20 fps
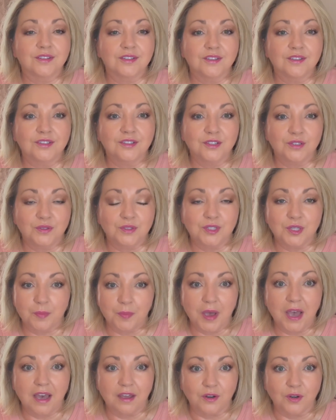use the
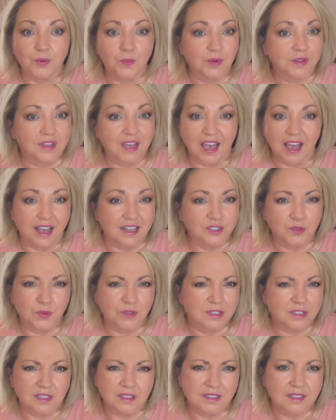pattern with the ads,
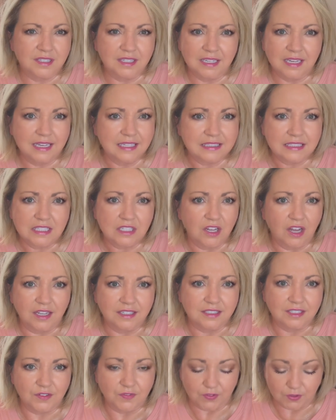which is, it's not
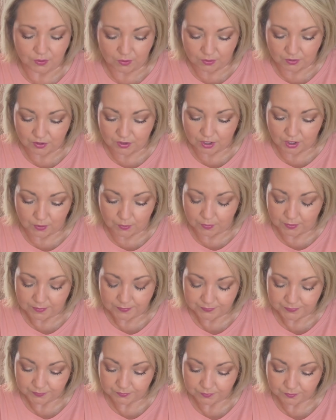difficult. So
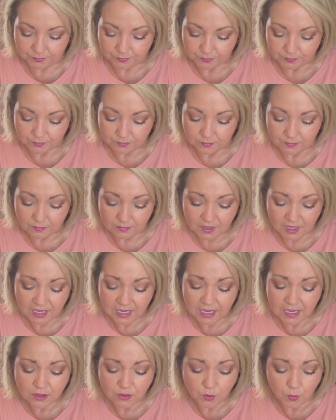
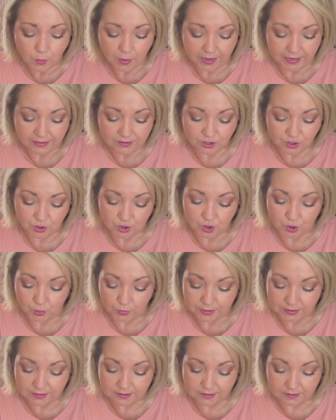either way, it's your
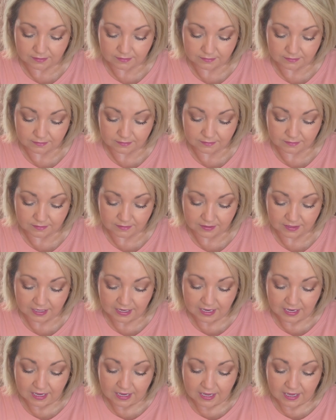choice.
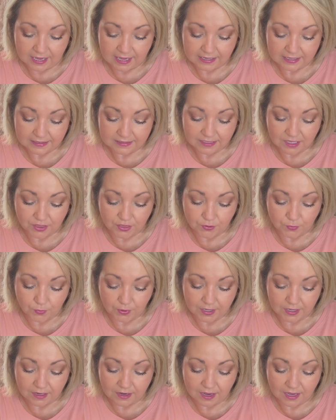It is a
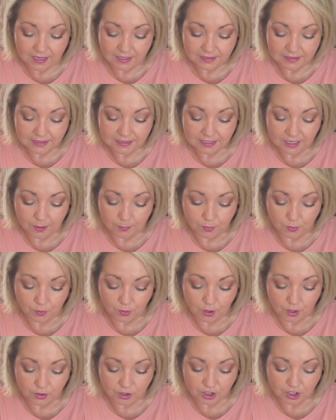3 double
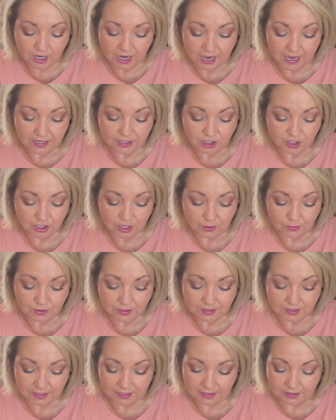crochet shell
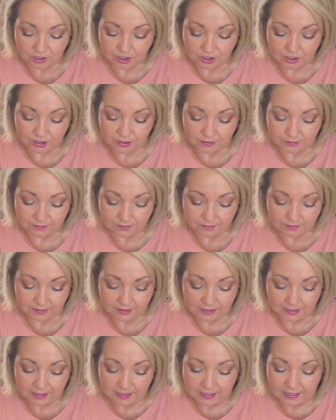stitch.
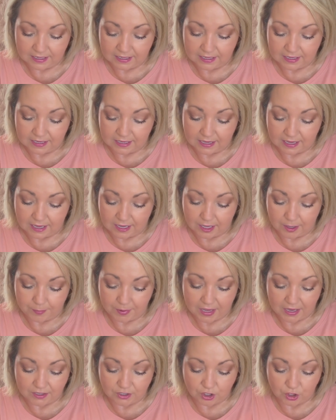And
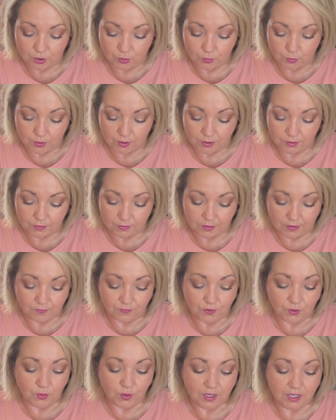if
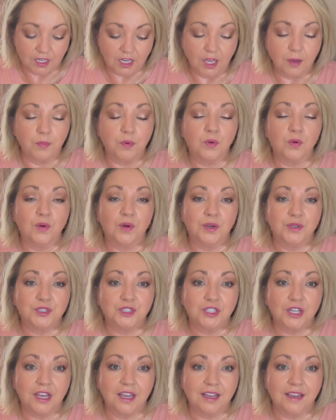you can double
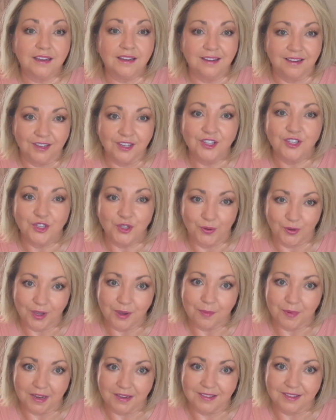crochet, you can
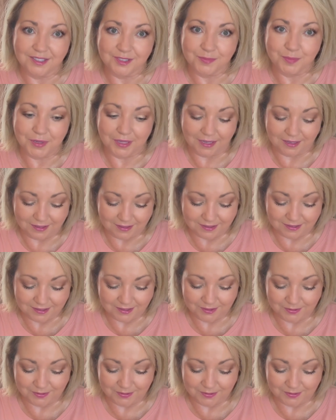make this blanket.